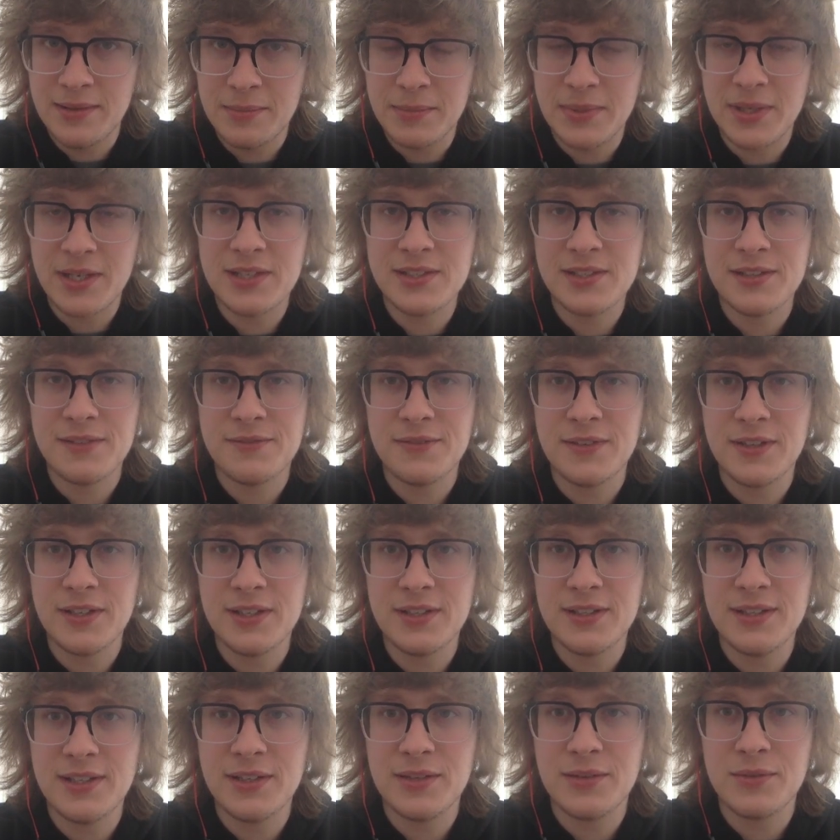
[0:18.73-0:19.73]
because I
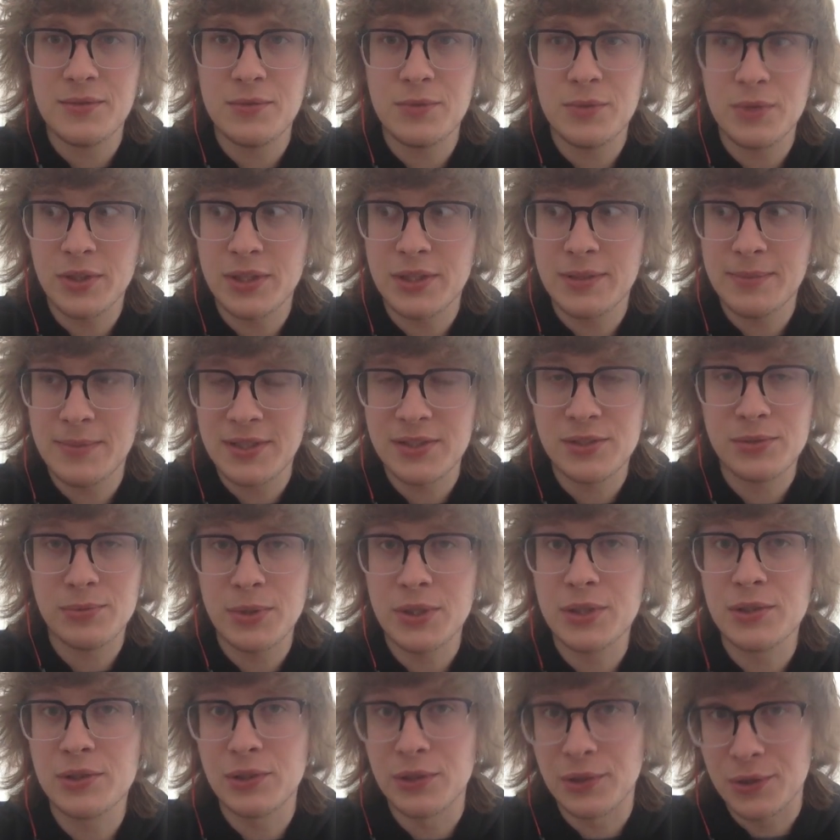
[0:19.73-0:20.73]
think that really the best
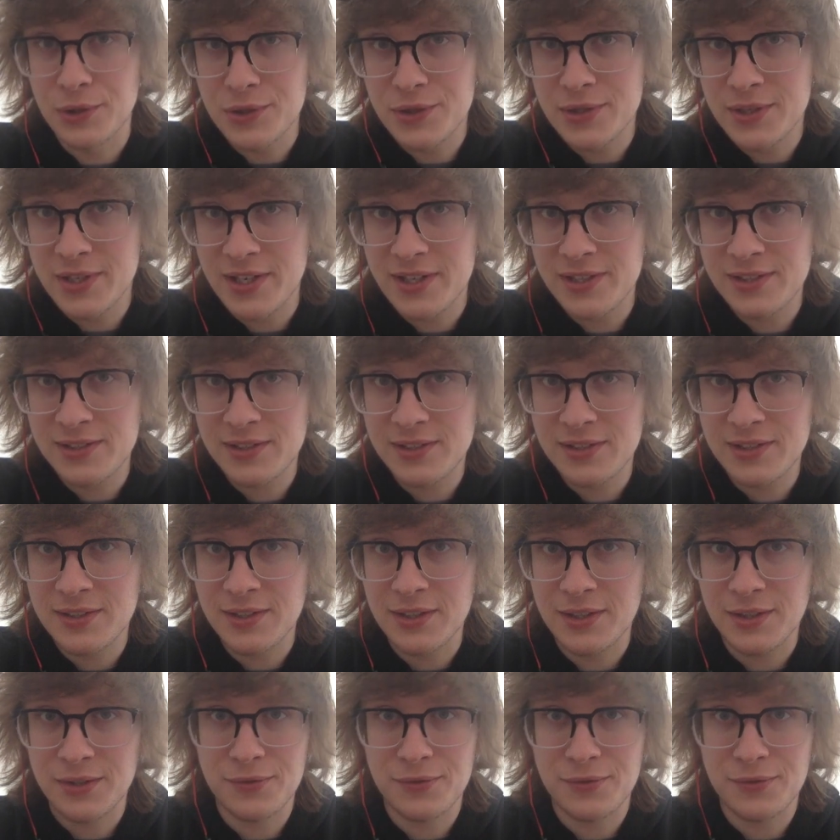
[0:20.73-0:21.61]
way to learn tests